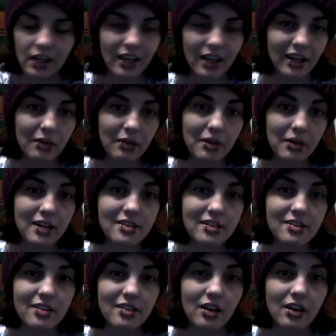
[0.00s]

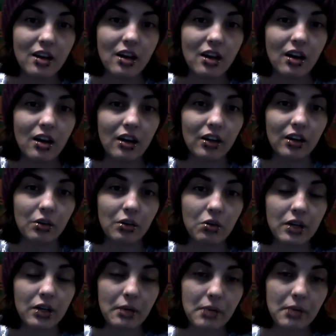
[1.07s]
anyways,
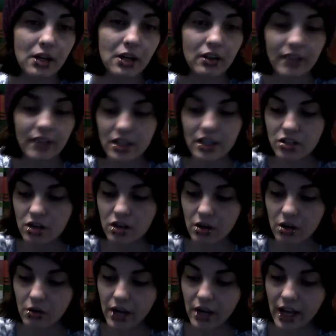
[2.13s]
Courtney appeared on that
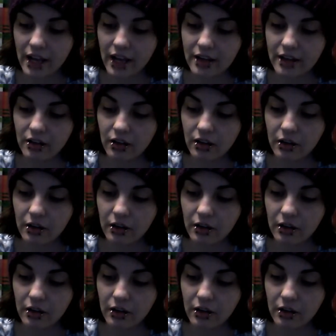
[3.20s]
show, and,